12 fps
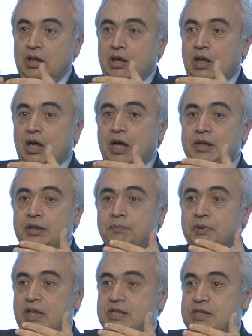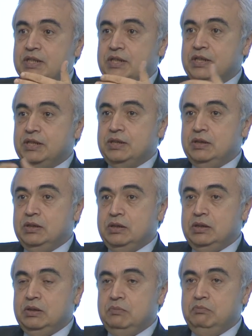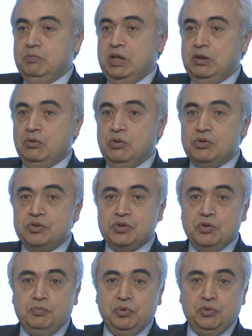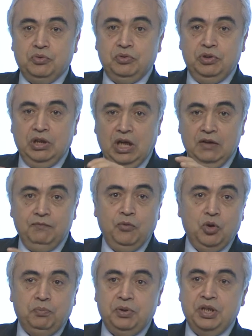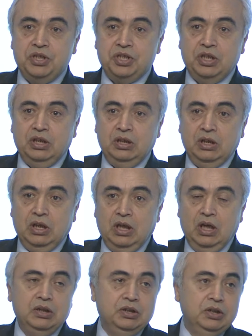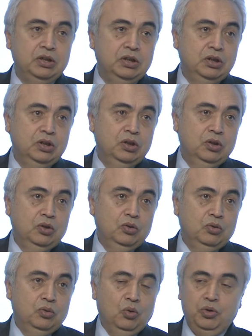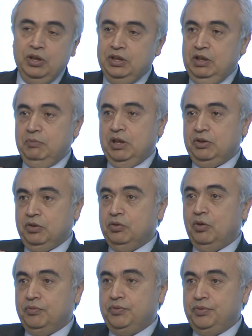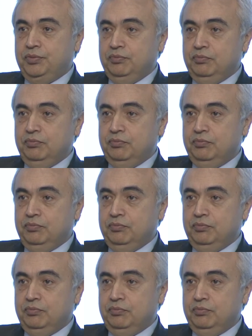higher prices may also put downward pressure on the oil demand growth.